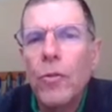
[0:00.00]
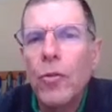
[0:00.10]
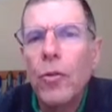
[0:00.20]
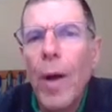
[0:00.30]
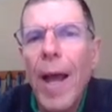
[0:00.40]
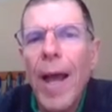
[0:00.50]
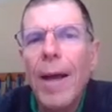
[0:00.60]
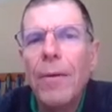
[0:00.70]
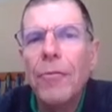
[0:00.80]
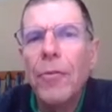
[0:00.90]
to
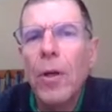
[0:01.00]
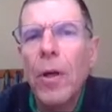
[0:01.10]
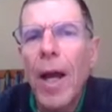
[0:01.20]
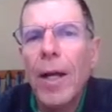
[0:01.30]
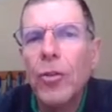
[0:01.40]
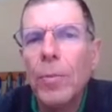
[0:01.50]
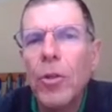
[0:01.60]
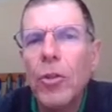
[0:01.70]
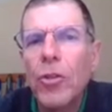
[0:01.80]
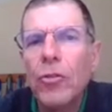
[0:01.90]
have
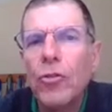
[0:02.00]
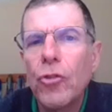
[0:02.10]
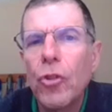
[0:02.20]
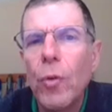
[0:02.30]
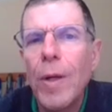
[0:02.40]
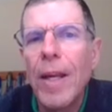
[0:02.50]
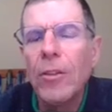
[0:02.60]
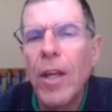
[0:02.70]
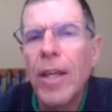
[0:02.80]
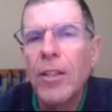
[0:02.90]
contributions to an
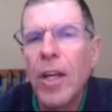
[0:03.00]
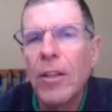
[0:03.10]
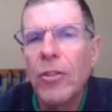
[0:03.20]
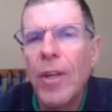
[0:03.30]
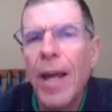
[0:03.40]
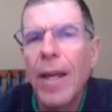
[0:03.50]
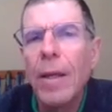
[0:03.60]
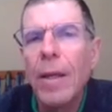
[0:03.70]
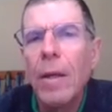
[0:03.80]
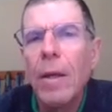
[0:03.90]

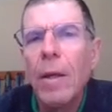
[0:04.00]
HSA